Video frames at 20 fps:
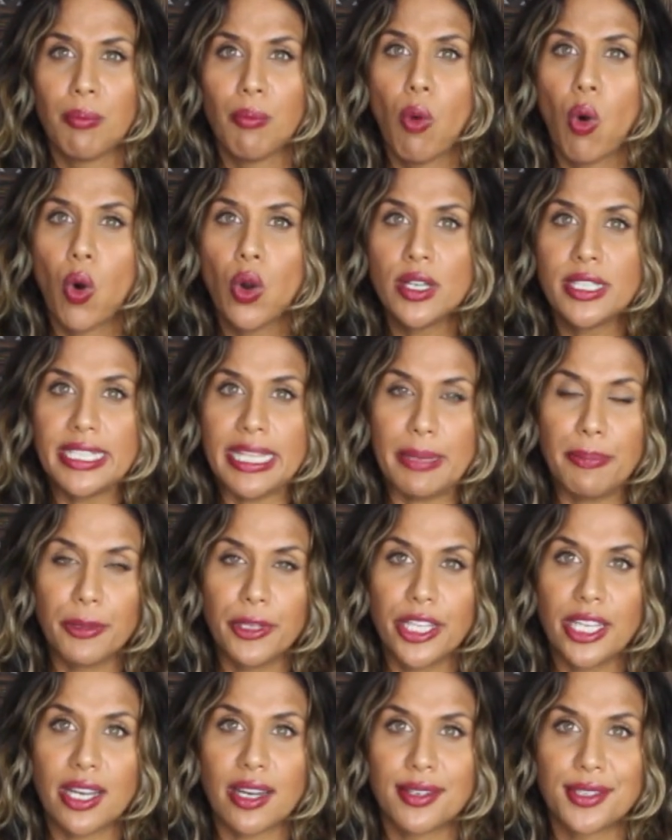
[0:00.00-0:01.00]
more
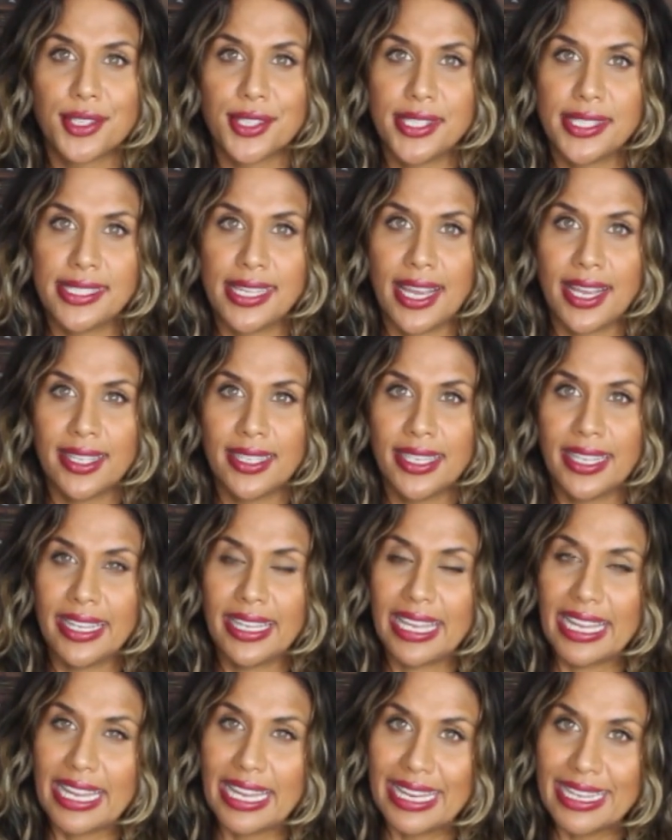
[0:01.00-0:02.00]
deeply
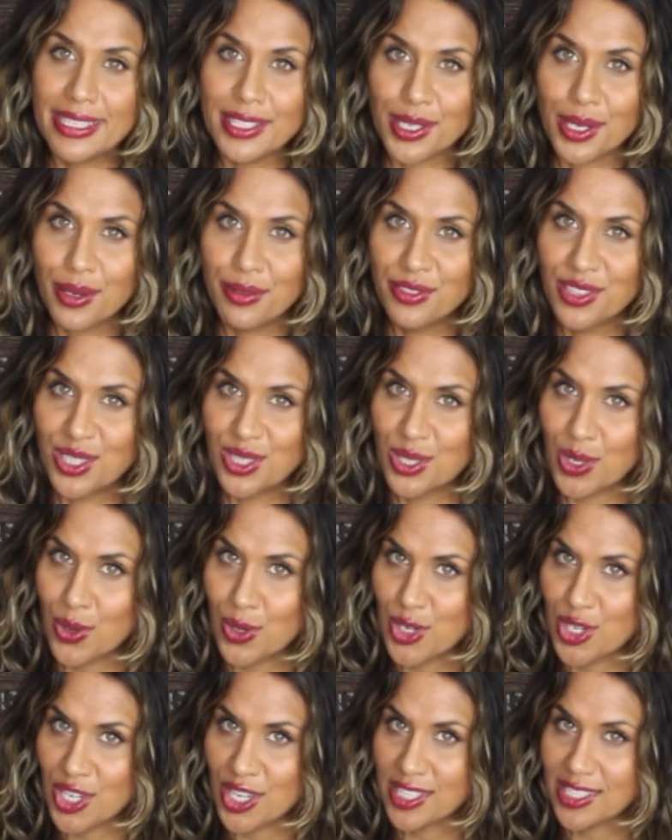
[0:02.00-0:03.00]
understanding each of the
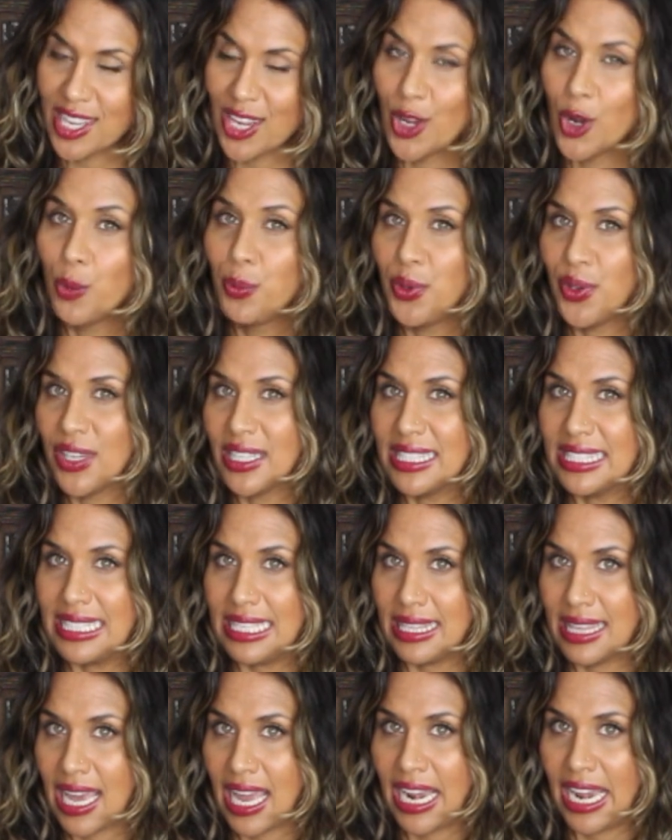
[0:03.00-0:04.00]
doshas. I hope you can
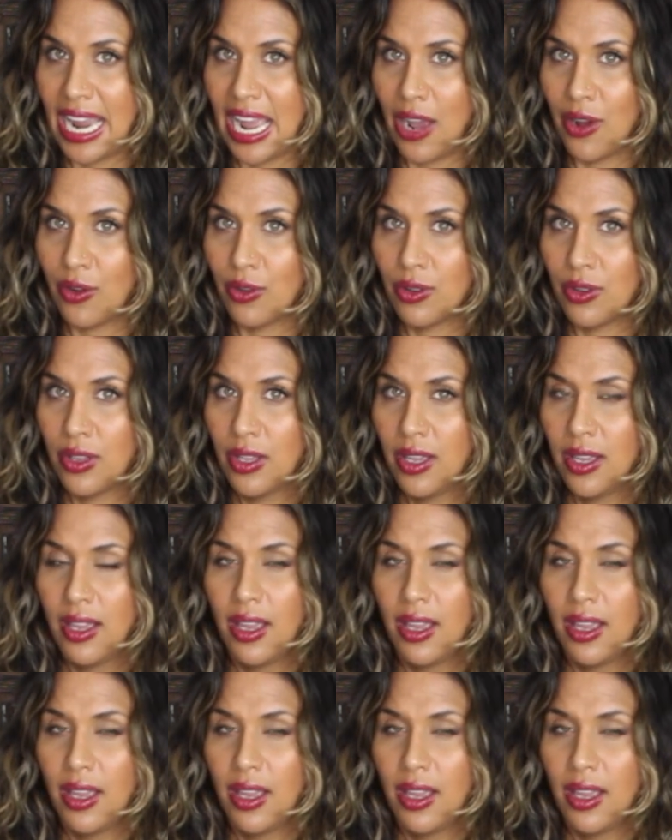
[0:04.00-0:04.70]
see that now.